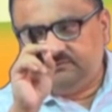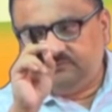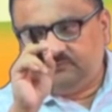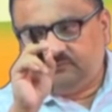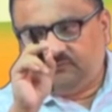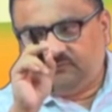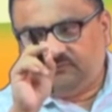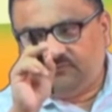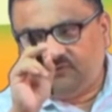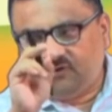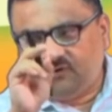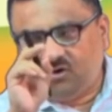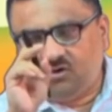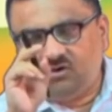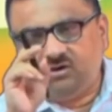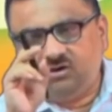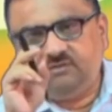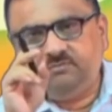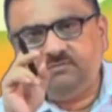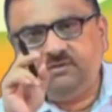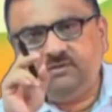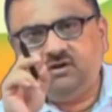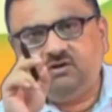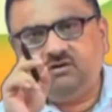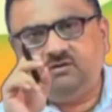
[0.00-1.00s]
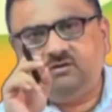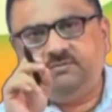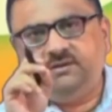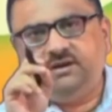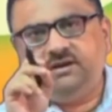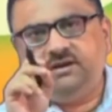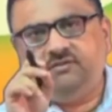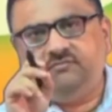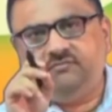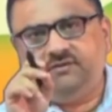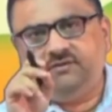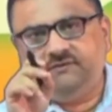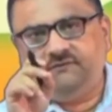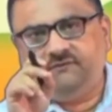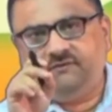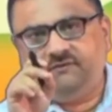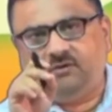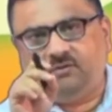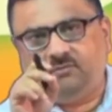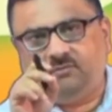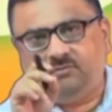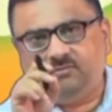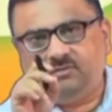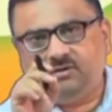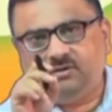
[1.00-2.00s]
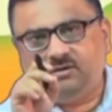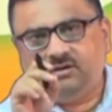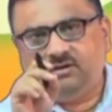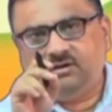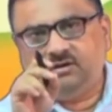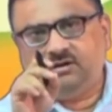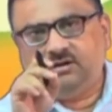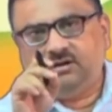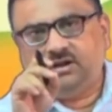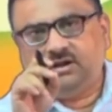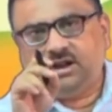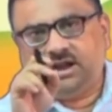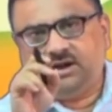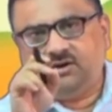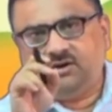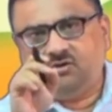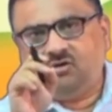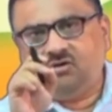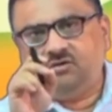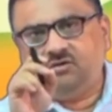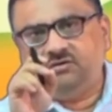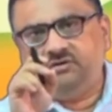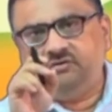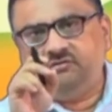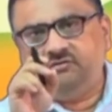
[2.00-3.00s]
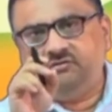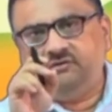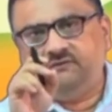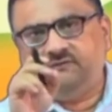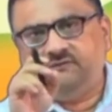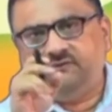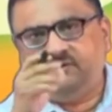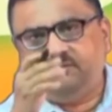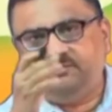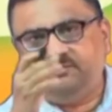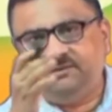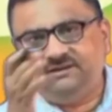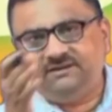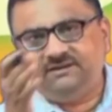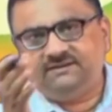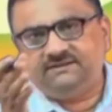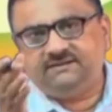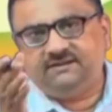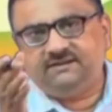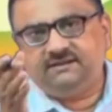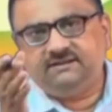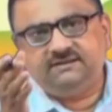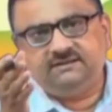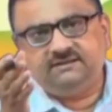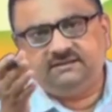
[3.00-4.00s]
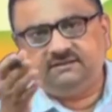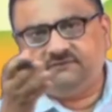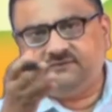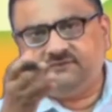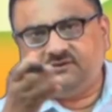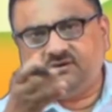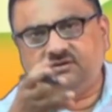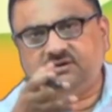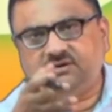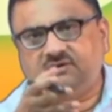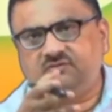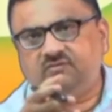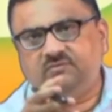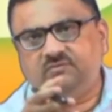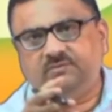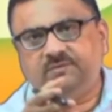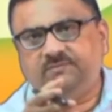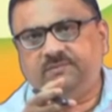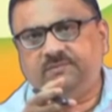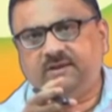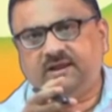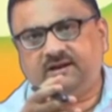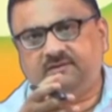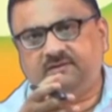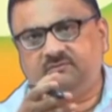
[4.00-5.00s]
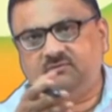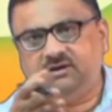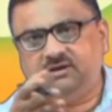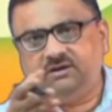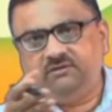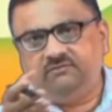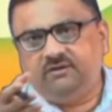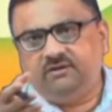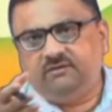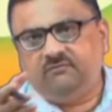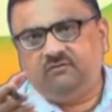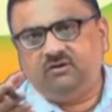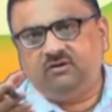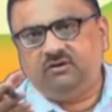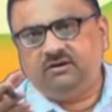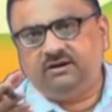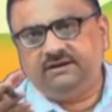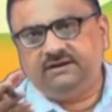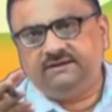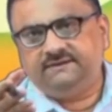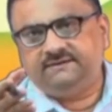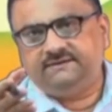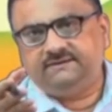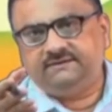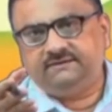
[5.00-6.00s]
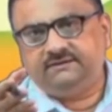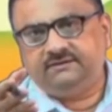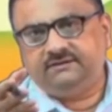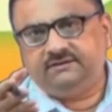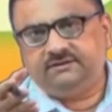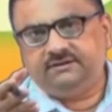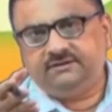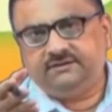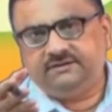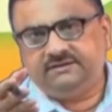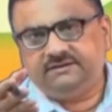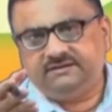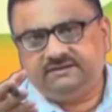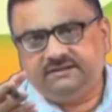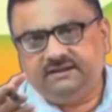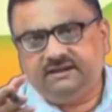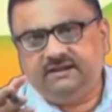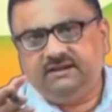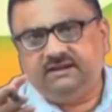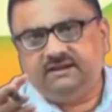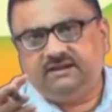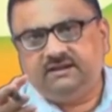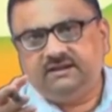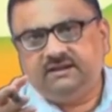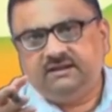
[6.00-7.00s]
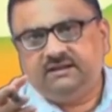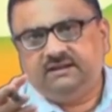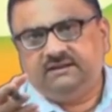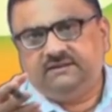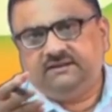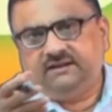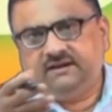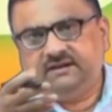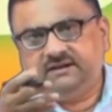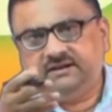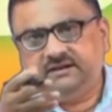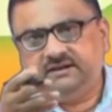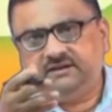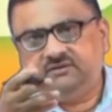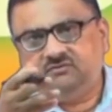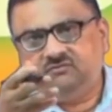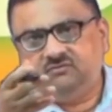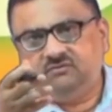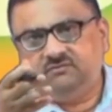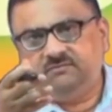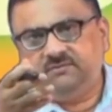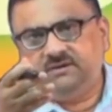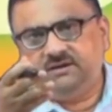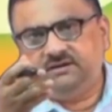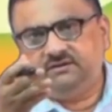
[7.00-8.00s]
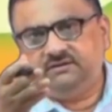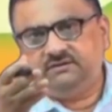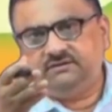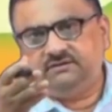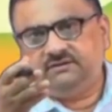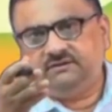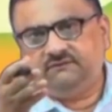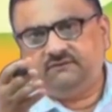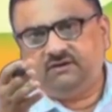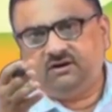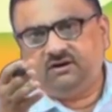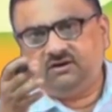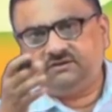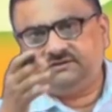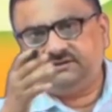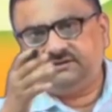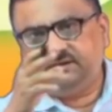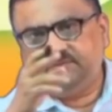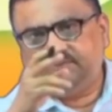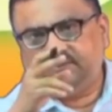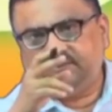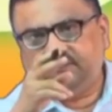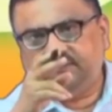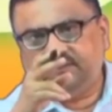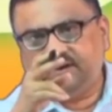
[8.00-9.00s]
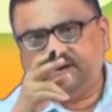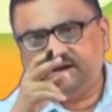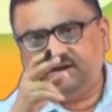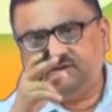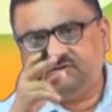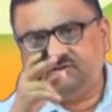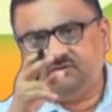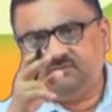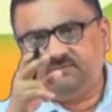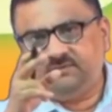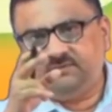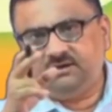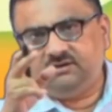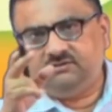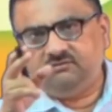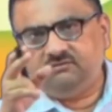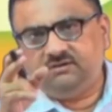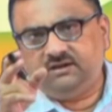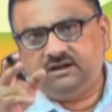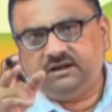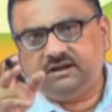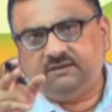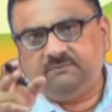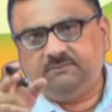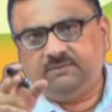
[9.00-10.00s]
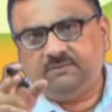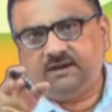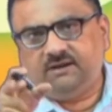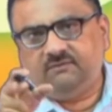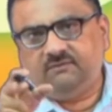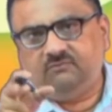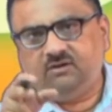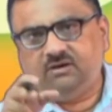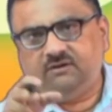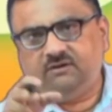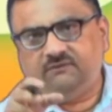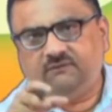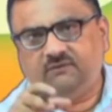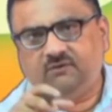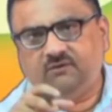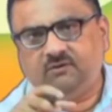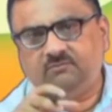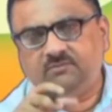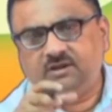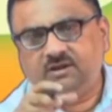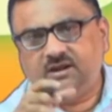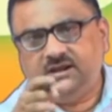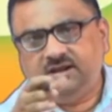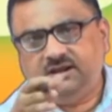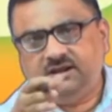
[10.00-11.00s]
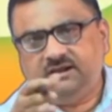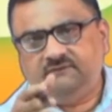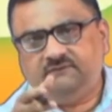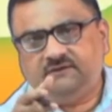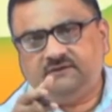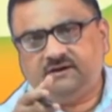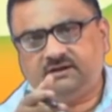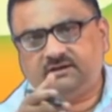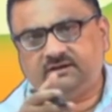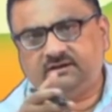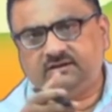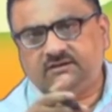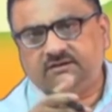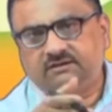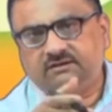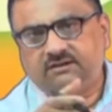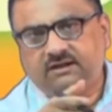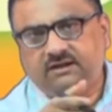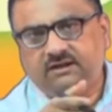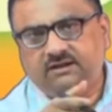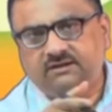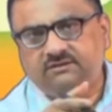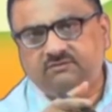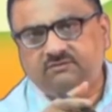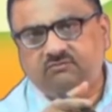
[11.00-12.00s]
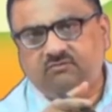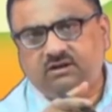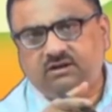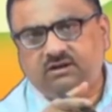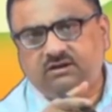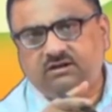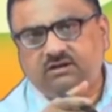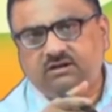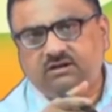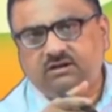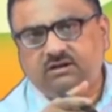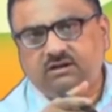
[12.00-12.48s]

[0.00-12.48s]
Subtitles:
front may not be uniform, and non-uniform in the sense the front could be parabolic. We have already seen that it could be the velocity profile could take a parabolic form. In fact, that is what